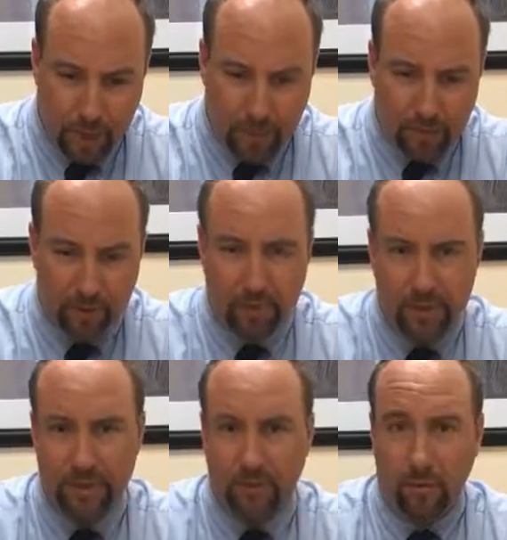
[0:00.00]
couple of
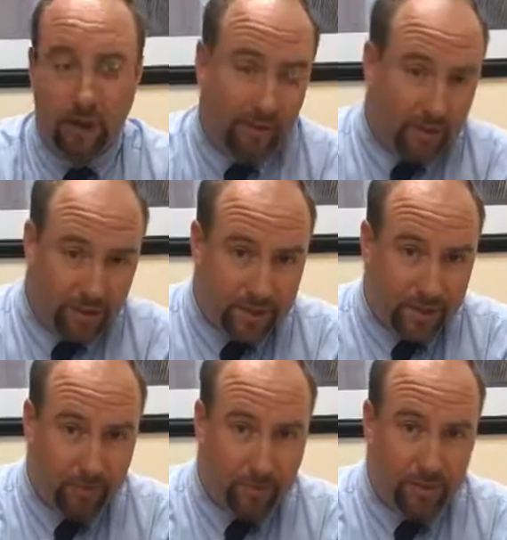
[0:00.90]
books that are out, well, there's
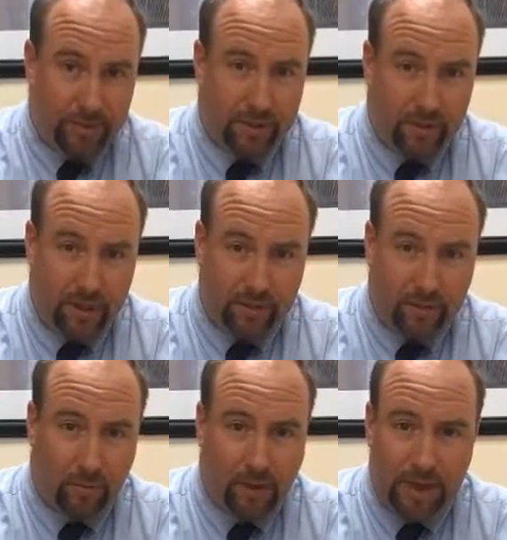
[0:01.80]
several books that are
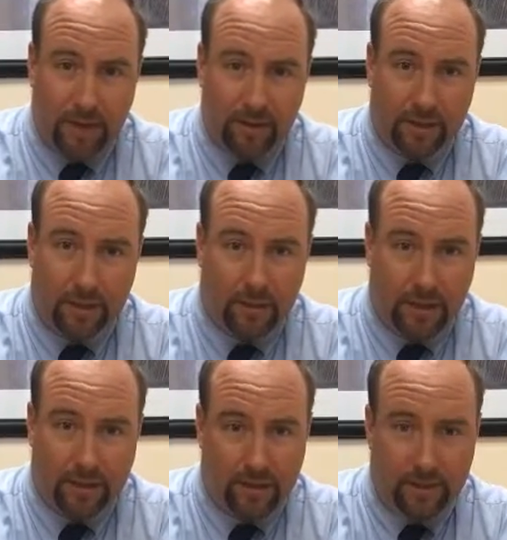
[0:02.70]
out there right now that go
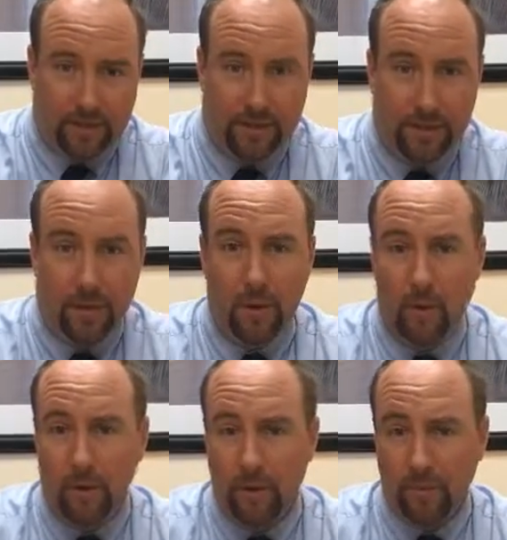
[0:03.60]
into this.
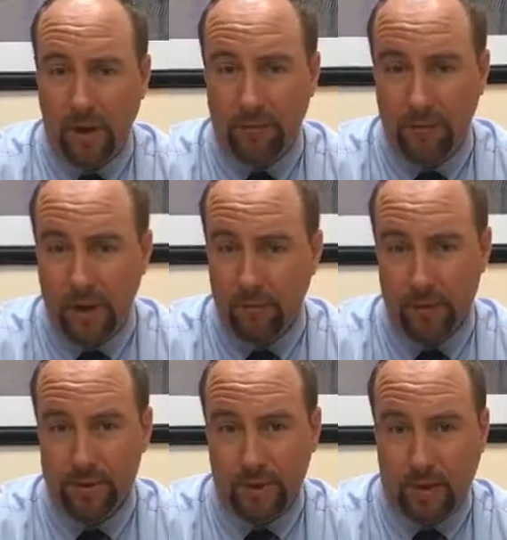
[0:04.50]
One of my
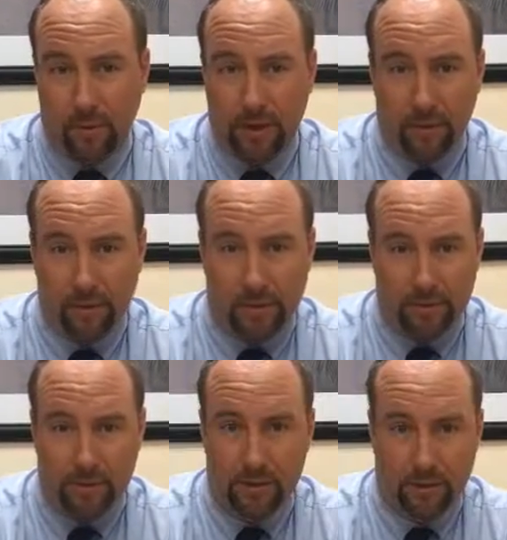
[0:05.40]
favorites that I
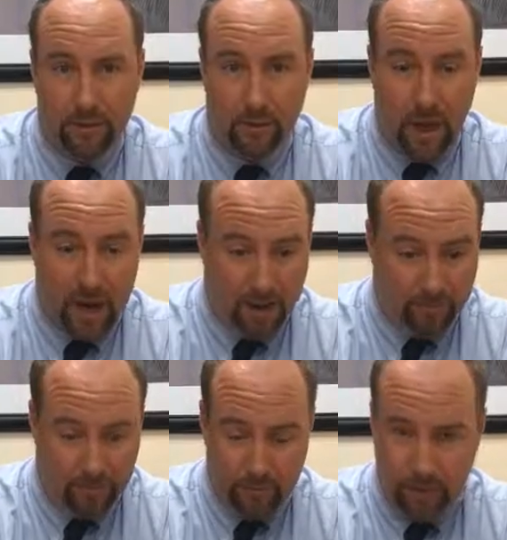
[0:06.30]
recommend to
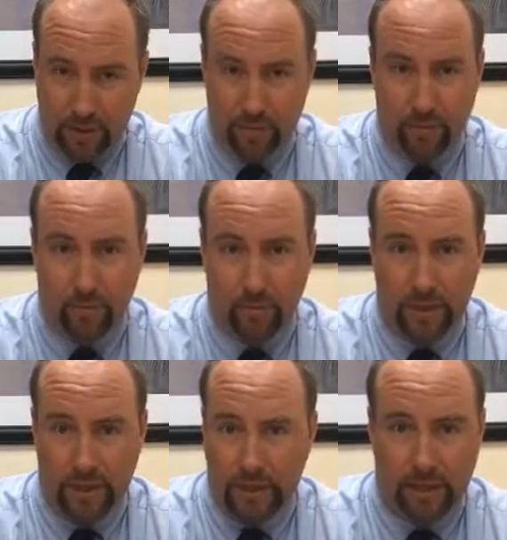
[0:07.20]
everyone to
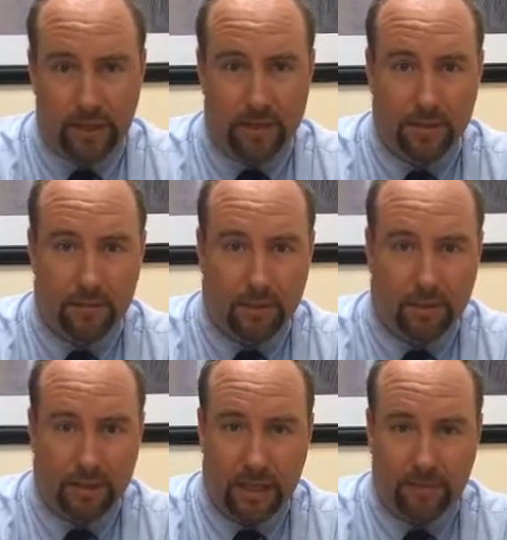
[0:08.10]
read is a
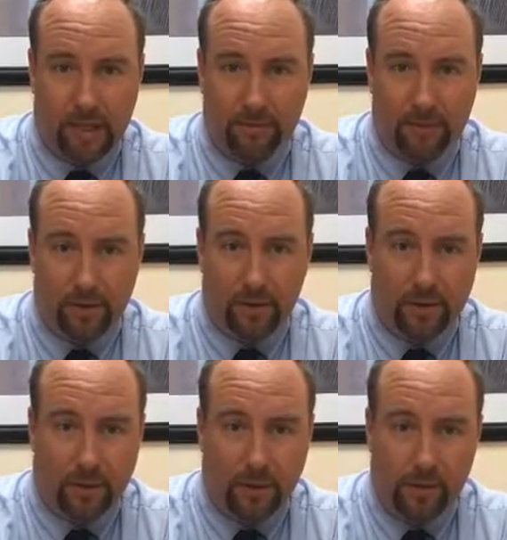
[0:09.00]
book that came out a few
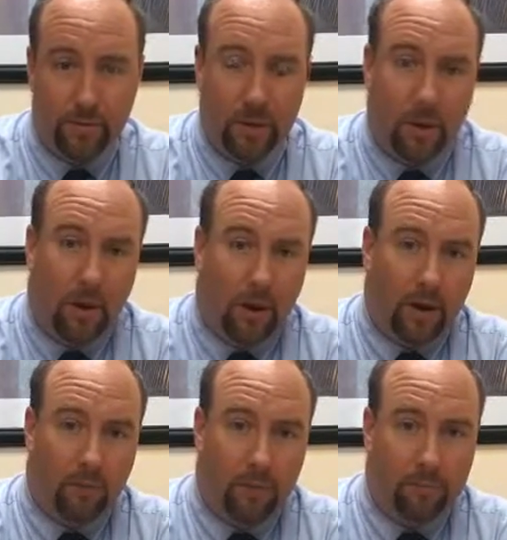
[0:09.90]
years ago,
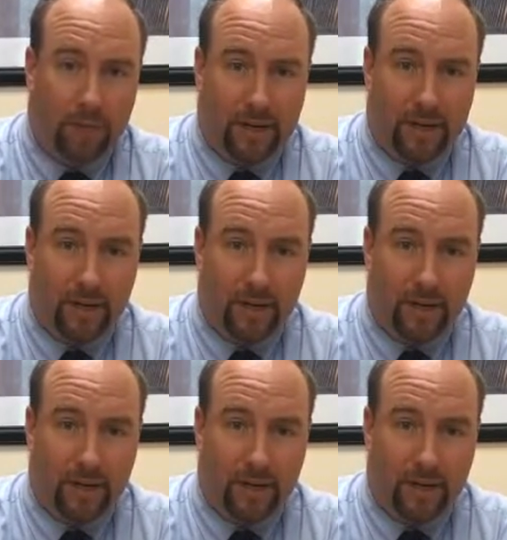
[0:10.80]
written by